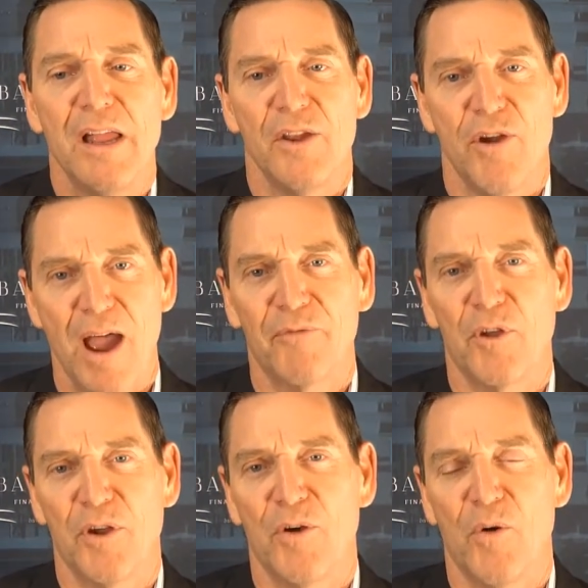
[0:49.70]
you have
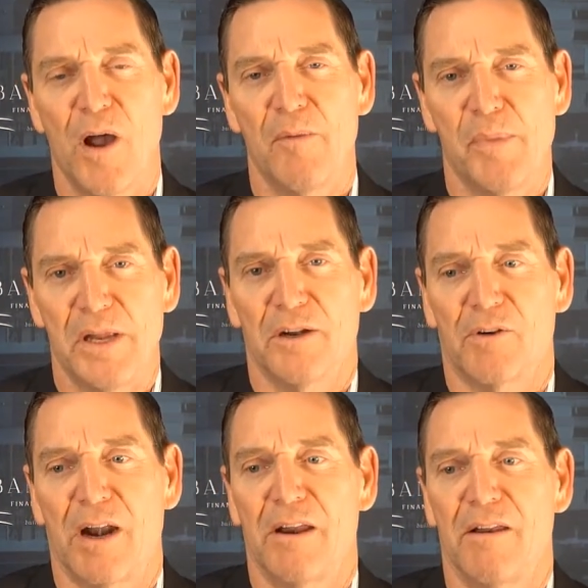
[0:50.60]
to be an
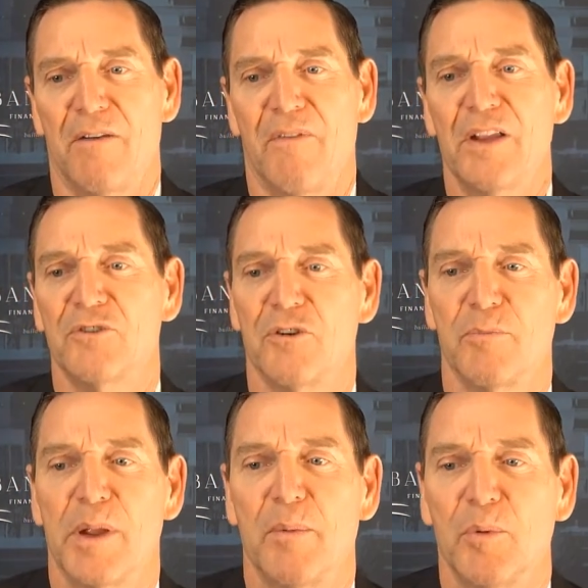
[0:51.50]
accredited investor to
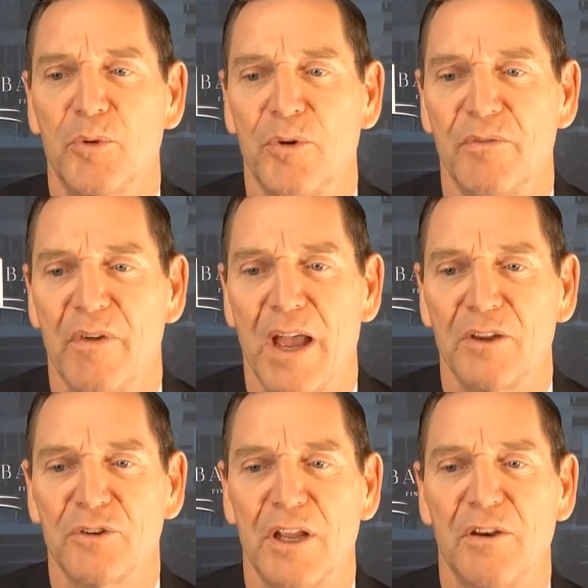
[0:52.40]
be able to
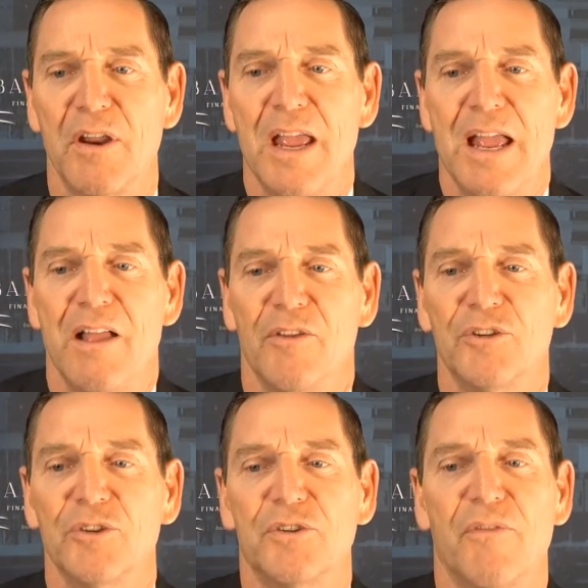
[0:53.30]
invest. And
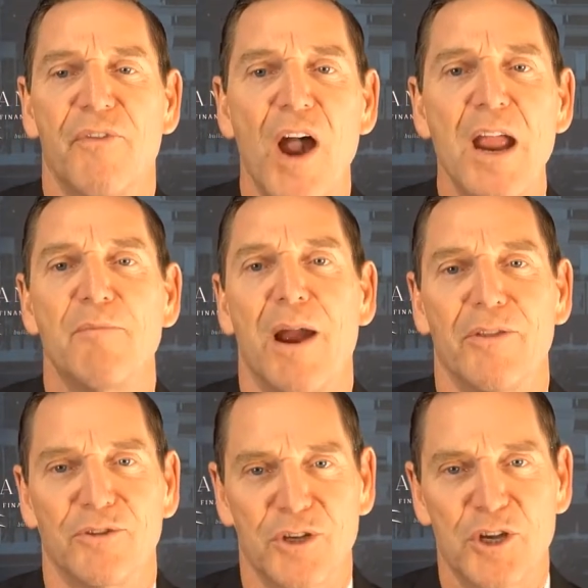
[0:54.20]
this is defined by
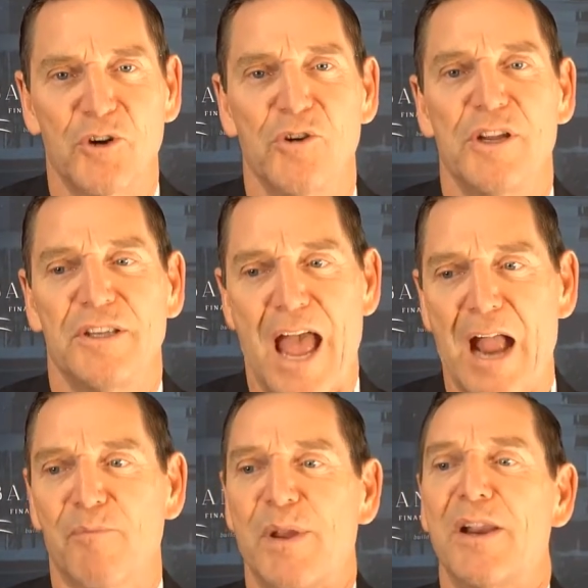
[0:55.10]
the Securities
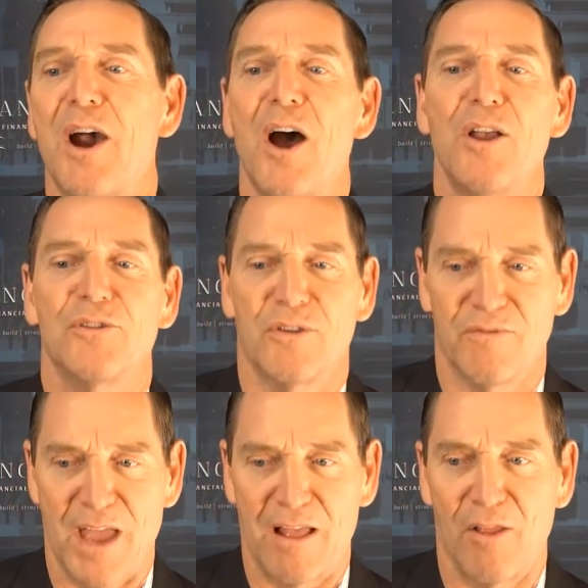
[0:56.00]
Act because
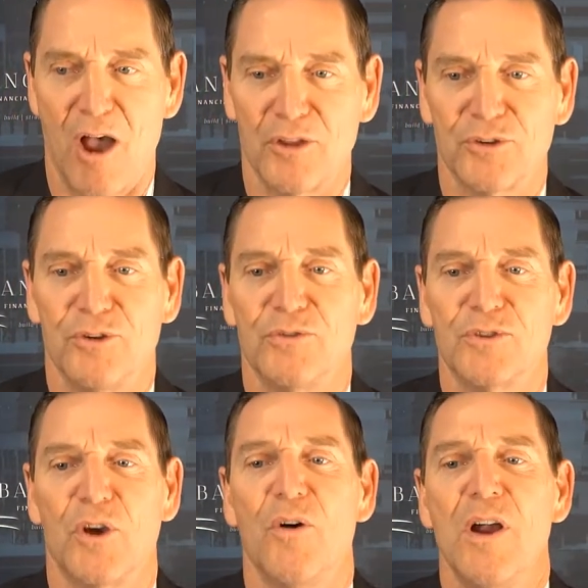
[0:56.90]
of that lawsuit.
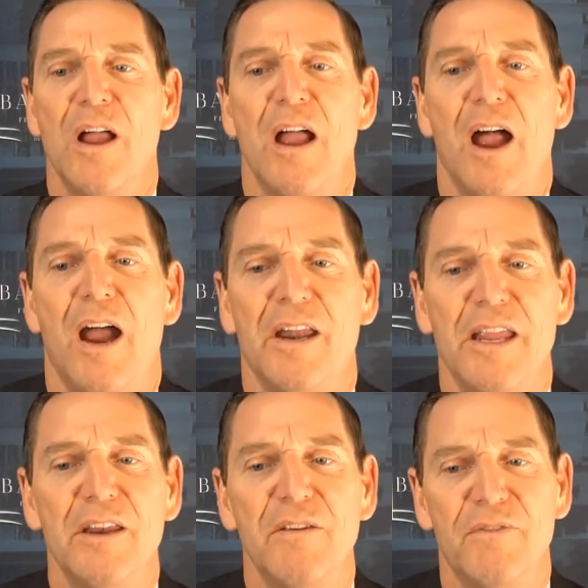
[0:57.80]
So an
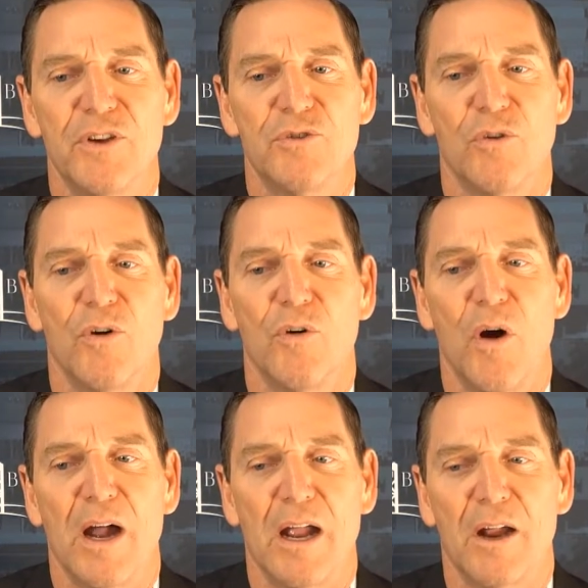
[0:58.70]

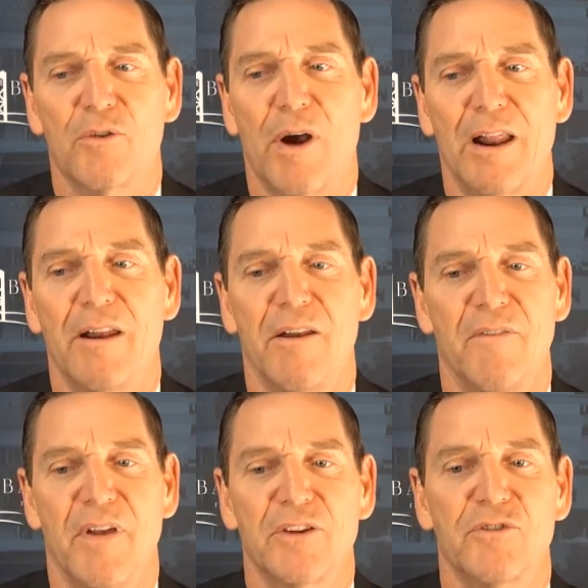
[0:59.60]
individual accredited
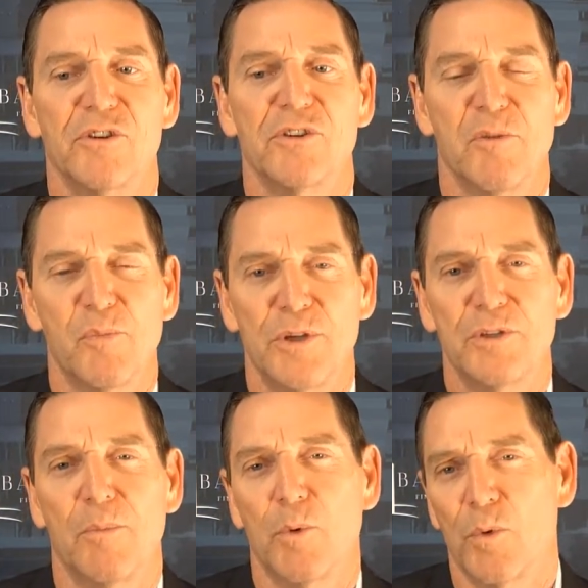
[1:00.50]
investor is simply
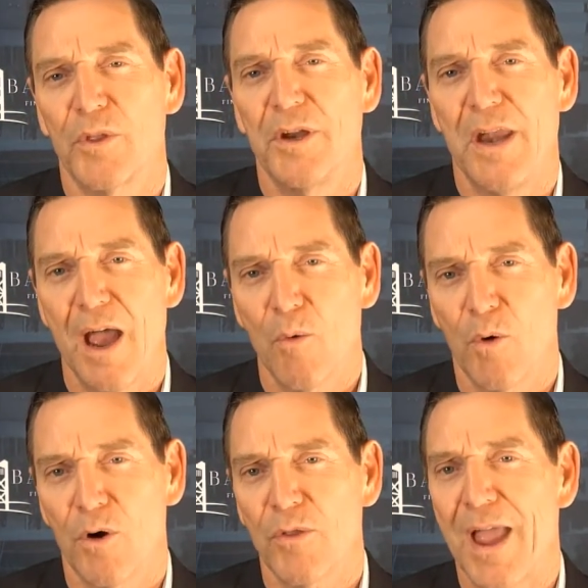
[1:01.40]
someone with a net
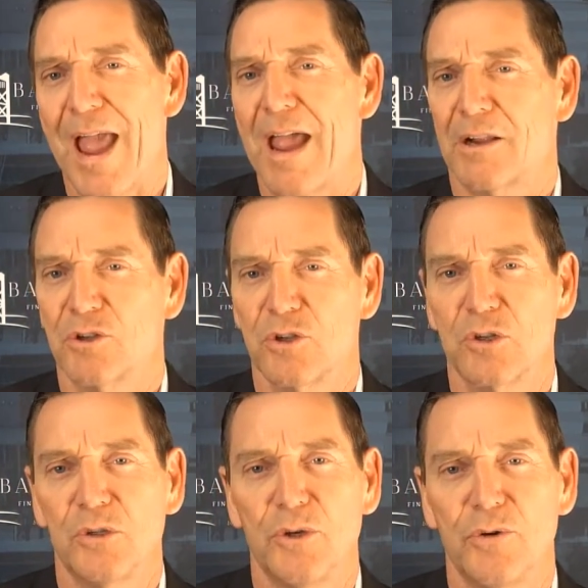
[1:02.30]
worth
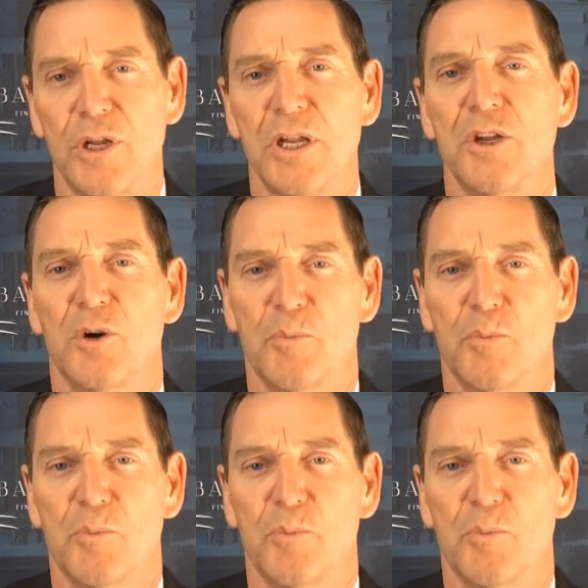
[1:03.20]
excluding your